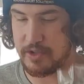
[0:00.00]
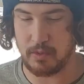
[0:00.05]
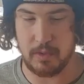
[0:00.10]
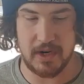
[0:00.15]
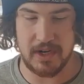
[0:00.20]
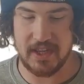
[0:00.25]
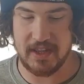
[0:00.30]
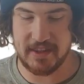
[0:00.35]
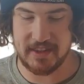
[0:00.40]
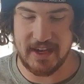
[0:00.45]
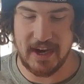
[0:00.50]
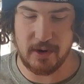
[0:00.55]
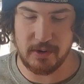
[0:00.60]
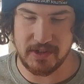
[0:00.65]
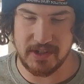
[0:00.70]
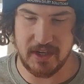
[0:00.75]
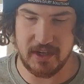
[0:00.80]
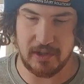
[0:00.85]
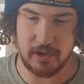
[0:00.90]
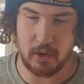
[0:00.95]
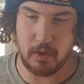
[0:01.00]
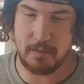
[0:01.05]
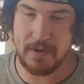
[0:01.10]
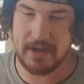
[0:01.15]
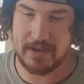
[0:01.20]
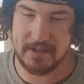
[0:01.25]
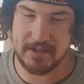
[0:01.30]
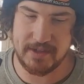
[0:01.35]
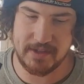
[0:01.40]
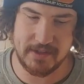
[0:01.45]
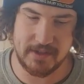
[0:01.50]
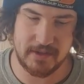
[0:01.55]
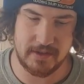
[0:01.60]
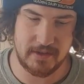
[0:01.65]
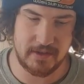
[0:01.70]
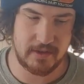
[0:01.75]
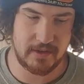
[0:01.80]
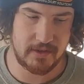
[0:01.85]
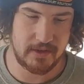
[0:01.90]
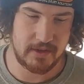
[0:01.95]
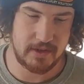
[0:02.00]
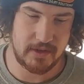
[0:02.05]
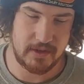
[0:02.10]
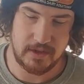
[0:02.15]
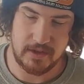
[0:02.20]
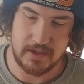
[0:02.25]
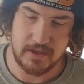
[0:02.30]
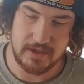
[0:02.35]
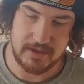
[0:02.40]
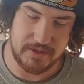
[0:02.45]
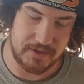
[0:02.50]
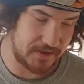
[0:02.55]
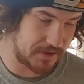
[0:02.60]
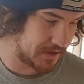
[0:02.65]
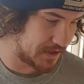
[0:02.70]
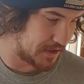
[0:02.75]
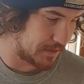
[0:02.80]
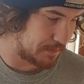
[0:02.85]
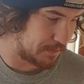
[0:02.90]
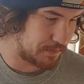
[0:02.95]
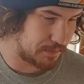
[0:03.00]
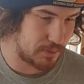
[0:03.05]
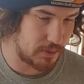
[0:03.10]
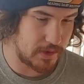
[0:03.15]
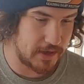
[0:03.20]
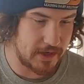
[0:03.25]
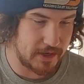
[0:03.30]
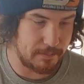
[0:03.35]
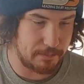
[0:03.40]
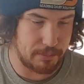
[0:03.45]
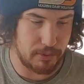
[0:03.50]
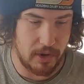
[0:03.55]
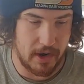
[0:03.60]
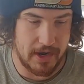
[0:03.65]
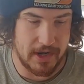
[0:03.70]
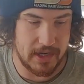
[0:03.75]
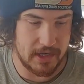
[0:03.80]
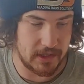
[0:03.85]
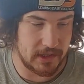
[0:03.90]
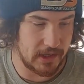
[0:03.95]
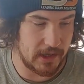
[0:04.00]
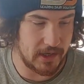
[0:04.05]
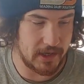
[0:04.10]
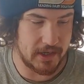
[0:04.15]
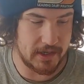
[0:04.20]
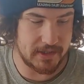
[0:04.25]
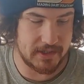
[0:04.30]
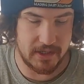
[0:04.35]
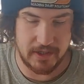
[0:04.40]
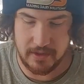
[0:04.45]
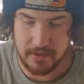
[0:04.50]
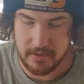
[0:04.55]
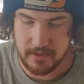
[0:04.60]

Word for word: 20,000 lumens. So it's a pretty bright light.